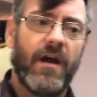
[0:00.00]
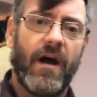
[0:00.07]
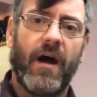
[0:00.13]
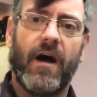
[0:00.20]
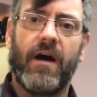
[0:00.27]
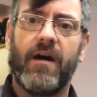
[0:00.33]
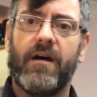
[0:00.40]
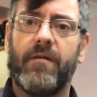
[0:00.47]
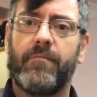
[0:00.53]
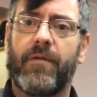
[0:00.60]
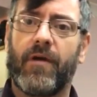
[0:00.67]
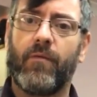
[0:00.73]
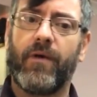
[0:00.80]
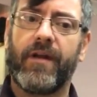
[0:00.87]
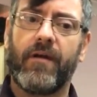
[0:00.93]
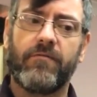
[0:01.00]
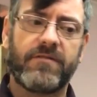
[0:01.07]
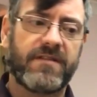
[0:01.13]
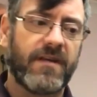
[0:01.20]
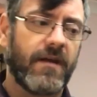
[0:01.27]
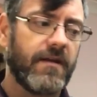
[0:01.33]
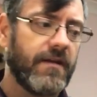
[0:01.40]
um, but I went out
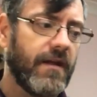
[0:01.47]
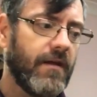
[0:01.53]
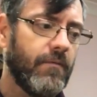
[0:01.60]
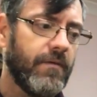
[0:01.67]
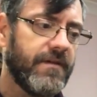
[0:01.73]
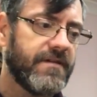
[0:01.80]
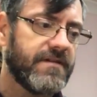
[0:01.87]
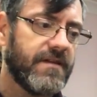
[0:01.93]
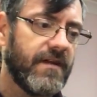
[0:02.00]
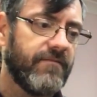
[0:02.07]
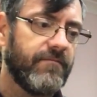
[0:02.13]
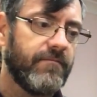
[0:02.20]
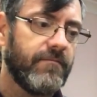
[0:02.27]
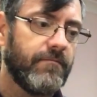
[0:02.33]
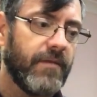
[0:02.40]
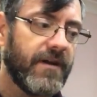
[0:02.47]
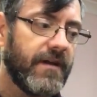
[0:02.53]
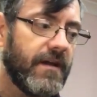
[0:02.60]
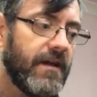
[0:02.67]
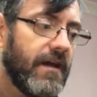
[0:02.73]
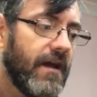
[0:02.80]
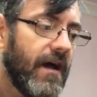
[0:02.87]
Sunday with Stephen
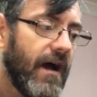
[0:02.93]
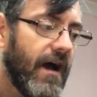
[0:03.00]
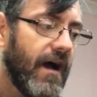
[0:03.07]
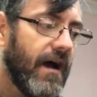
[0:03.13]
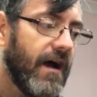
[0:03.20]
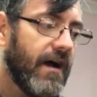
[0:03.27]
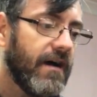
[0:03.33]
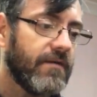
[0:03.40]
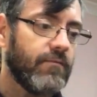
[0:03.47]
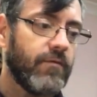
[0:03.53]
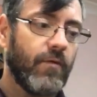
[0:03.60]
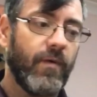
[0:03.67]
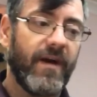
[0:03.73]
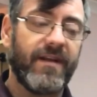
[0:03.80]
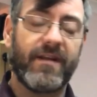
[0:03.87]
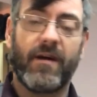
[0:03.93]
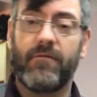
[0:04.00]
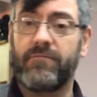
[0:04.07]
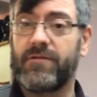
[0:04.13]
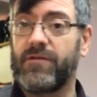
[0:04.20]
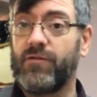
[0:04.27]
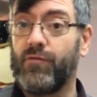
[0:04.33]
Bunny and we went
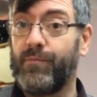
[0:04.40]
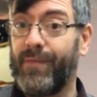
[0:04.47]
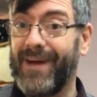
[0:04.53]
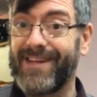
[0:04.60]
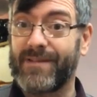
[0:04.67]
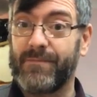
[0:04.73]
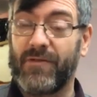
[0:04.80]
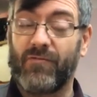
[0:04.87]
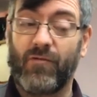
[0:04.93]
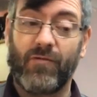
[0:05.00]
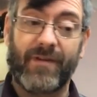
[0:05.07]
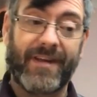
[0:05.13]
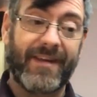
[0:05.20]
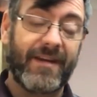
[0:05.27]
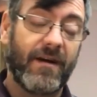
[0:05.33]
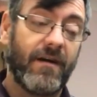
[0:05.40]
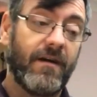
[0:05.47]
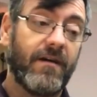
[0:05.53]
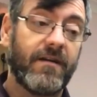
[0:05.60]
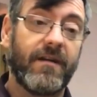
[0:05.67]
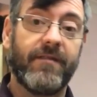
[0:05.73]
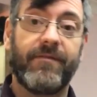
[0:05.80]
down to Bessemer Road in
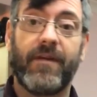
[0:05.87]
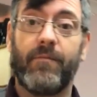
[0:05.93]
Cardiff,